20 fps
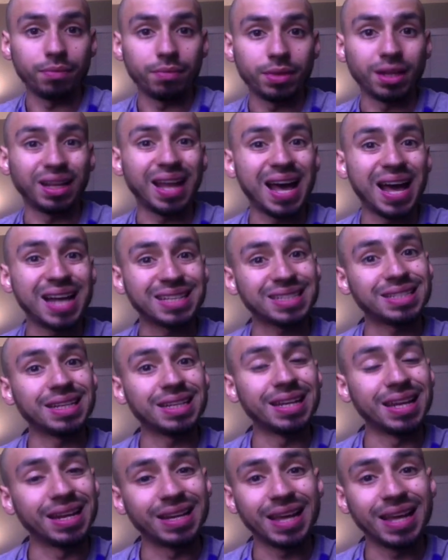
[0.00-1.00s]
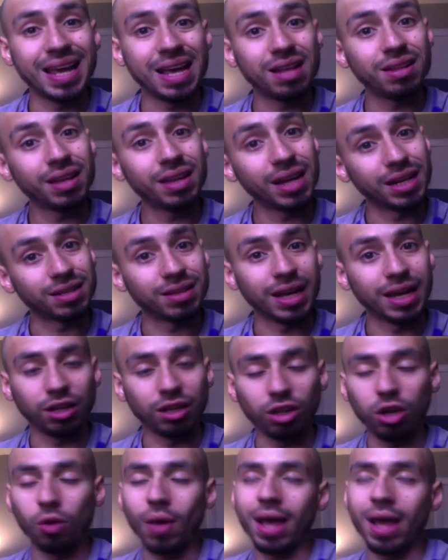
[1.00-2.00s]
the last inhale
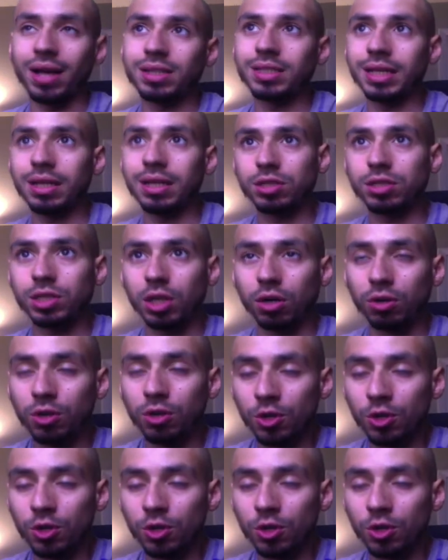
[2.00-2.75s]
and low exhale. So